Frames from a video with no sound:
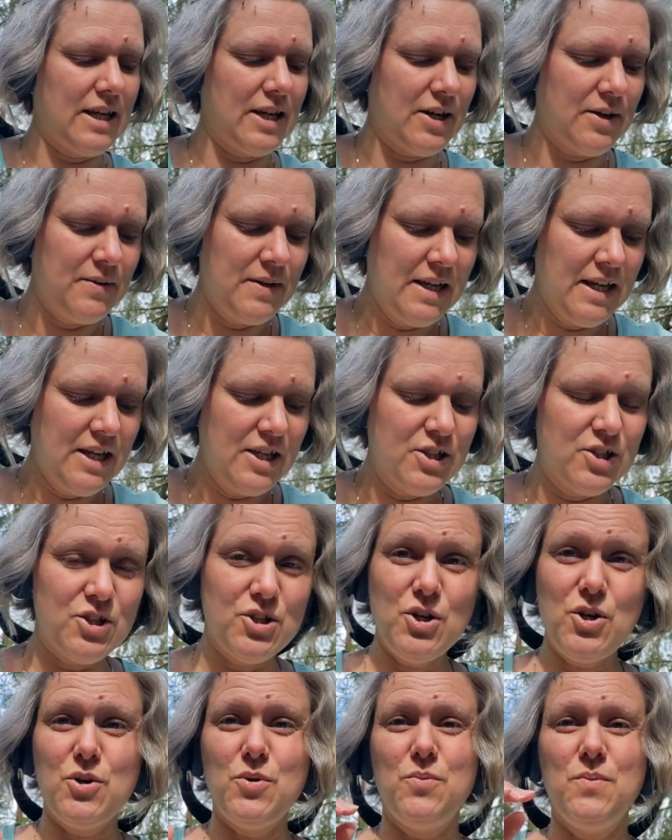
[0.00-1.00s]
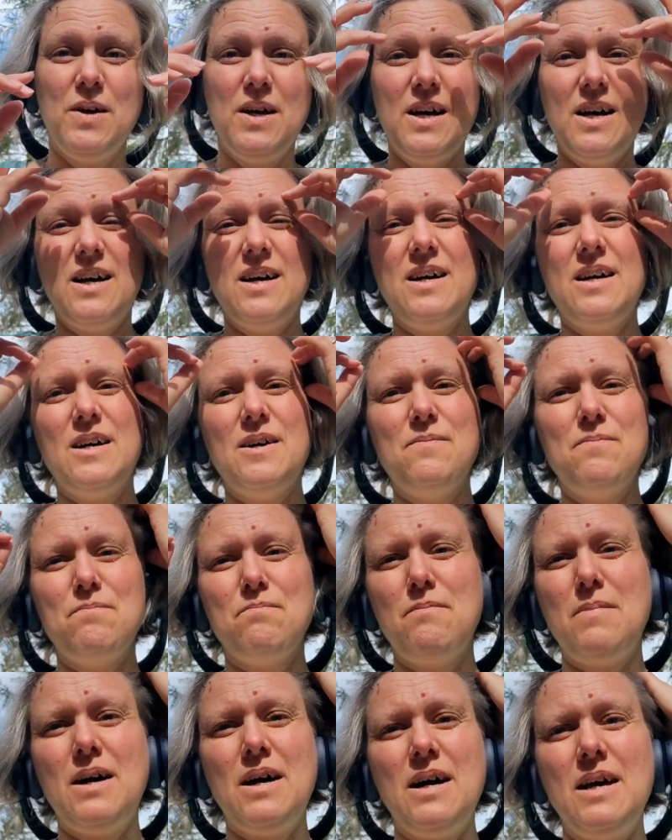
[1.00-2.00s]
in here. So
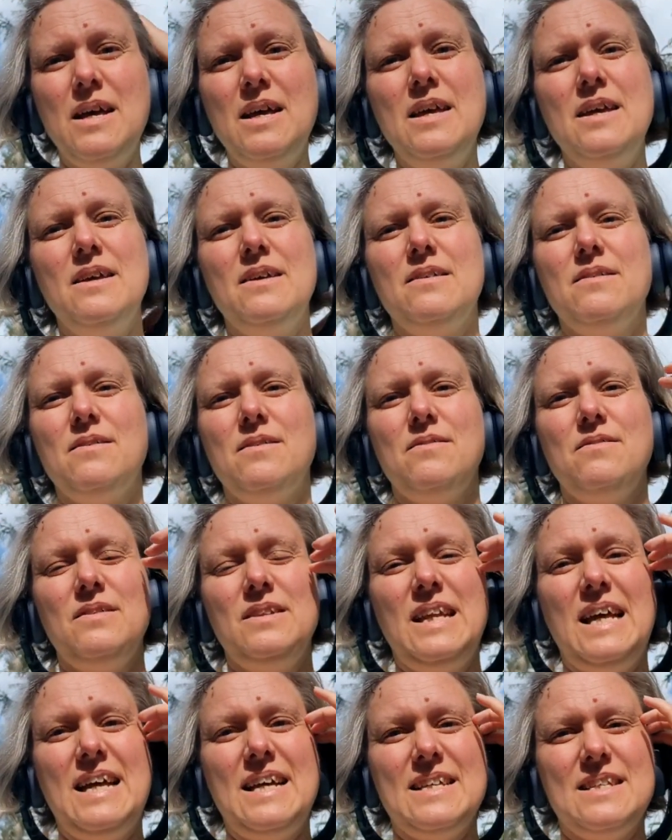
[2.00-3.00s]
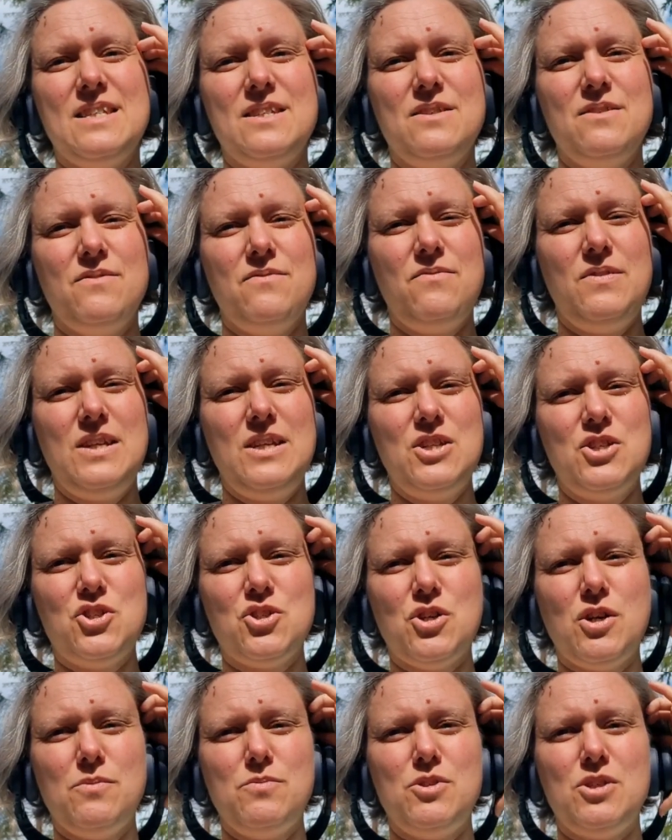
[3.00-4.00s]
my last
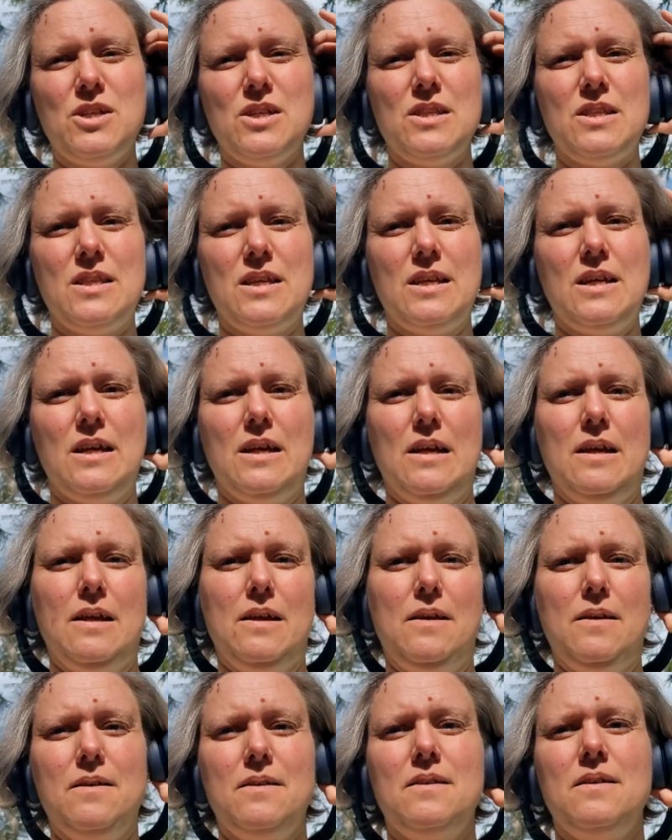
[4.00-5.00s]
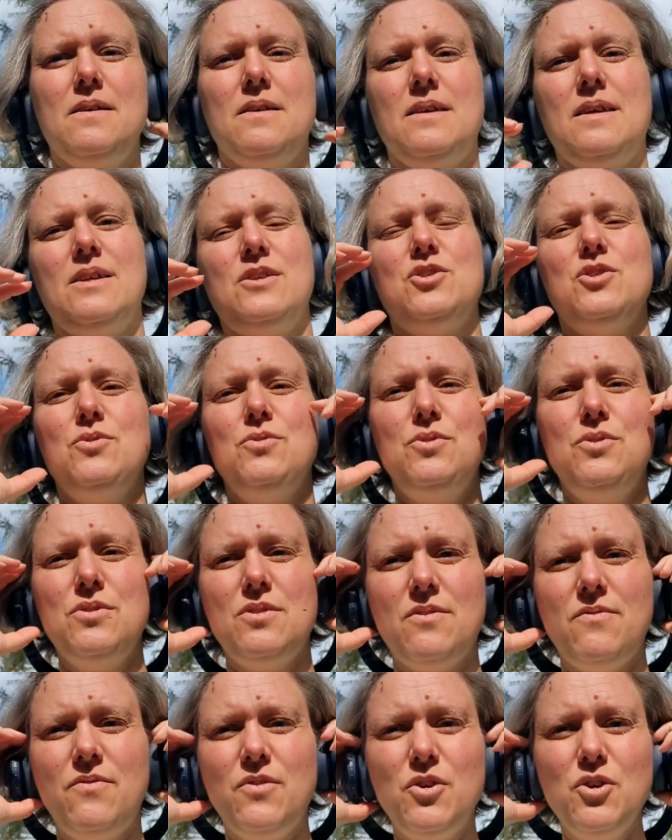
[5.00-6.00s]
finished object that I can show
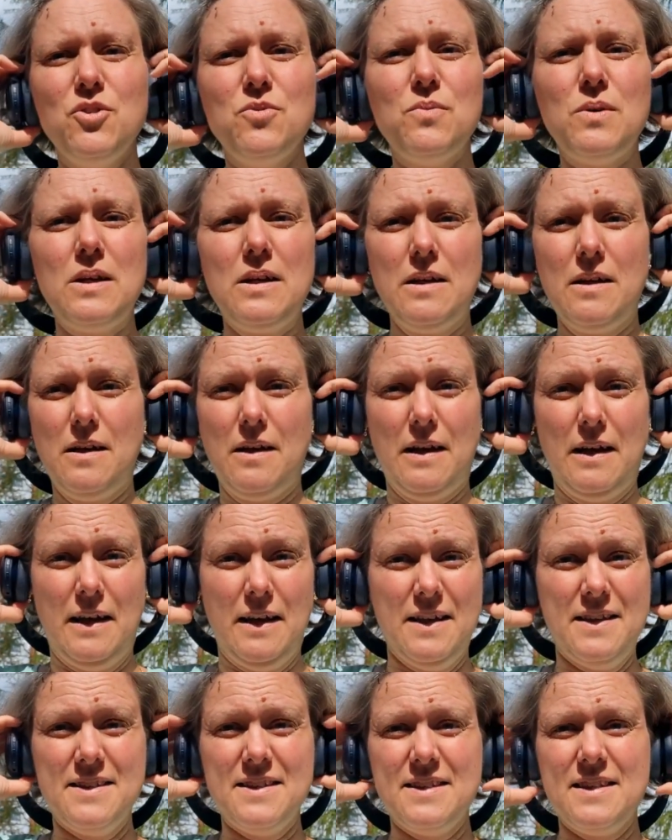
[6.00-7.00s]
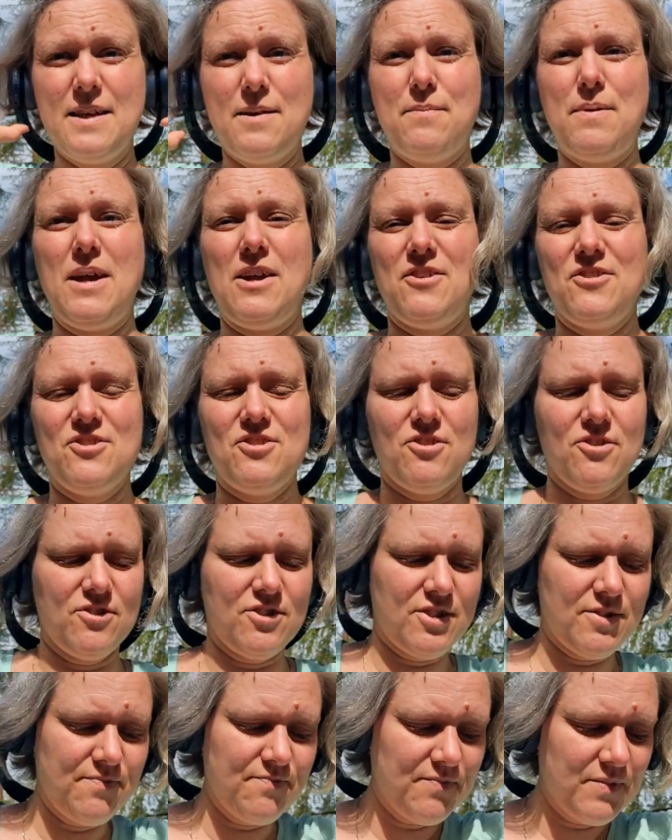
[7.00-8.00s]
you, the fourth one, is a pair of
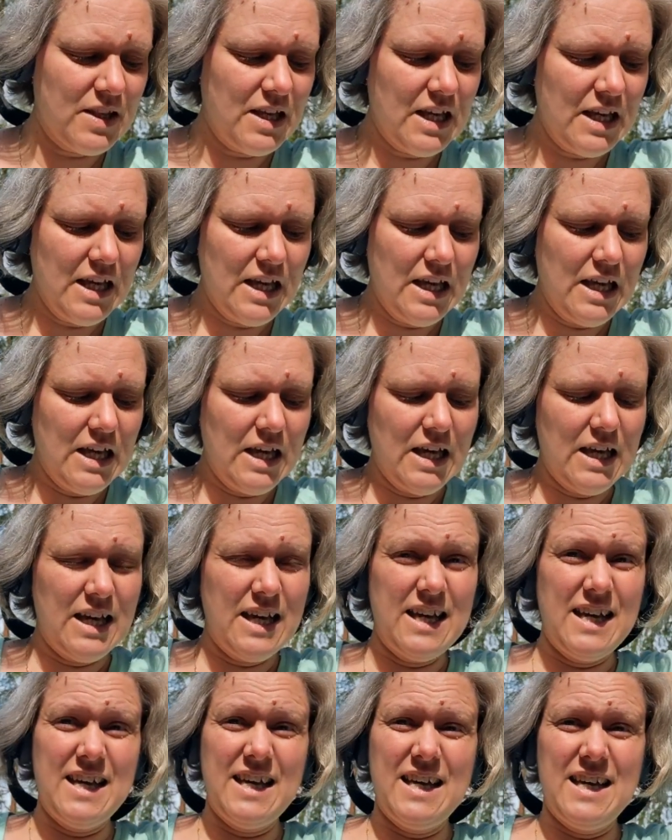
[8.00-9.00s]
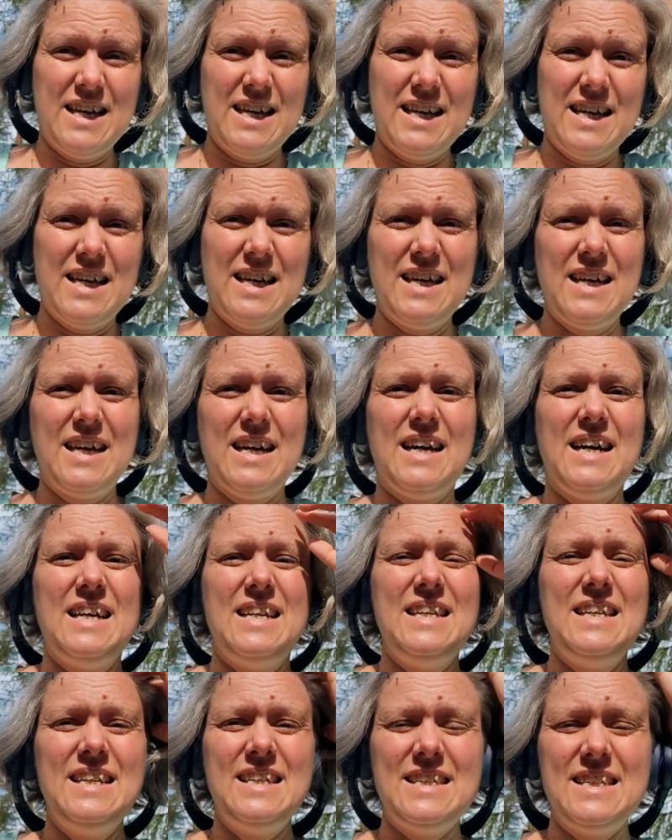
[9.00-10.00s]
socks.
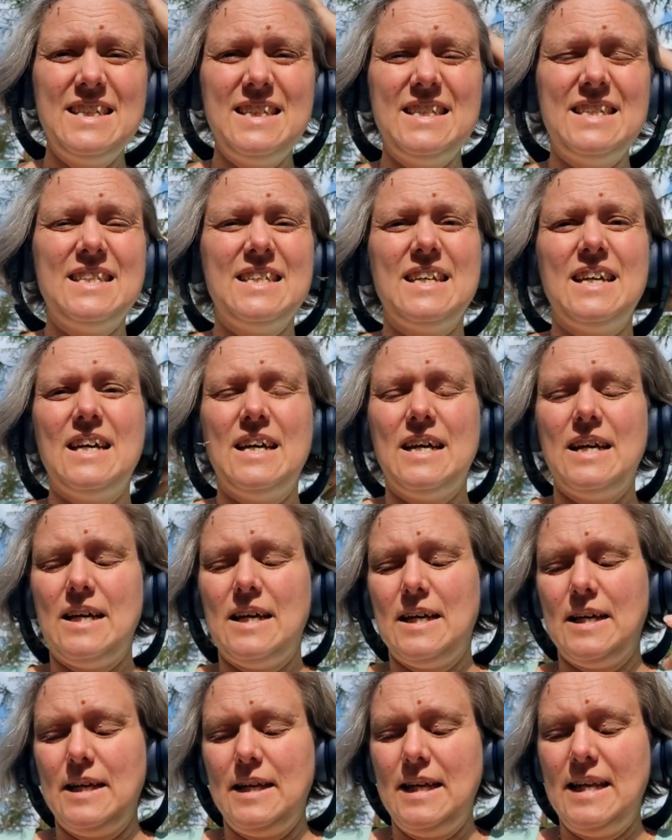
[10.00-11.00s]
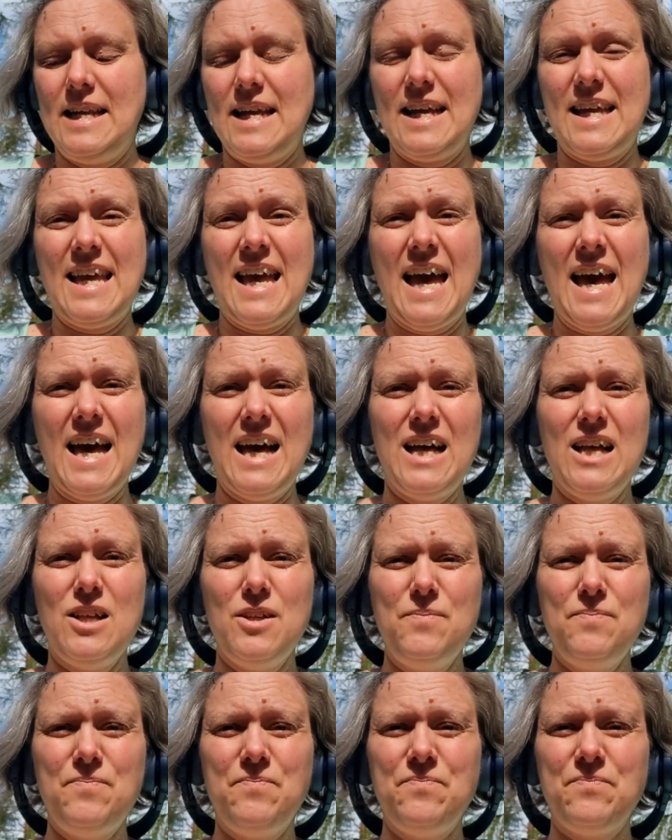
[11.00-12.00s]
I knit it in a
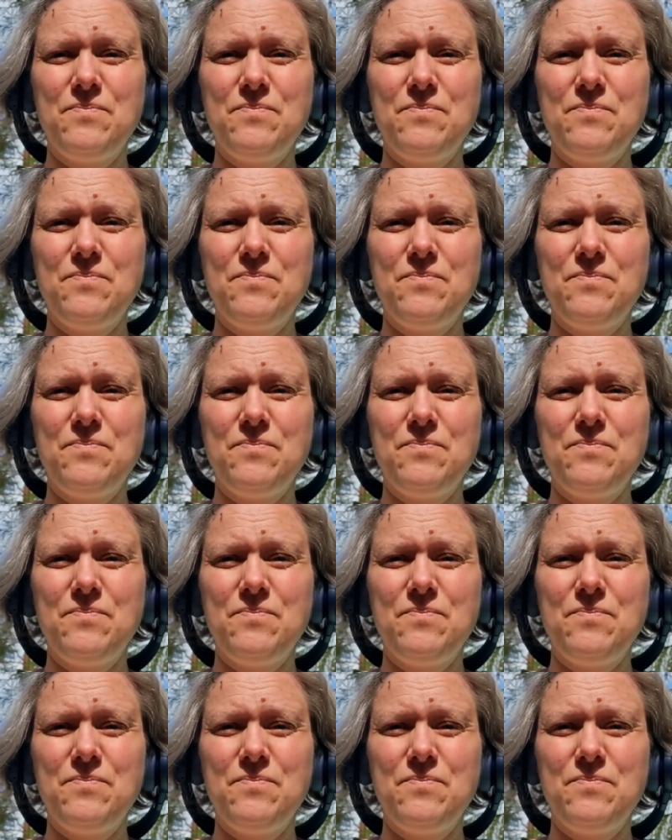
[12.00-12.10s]
cowl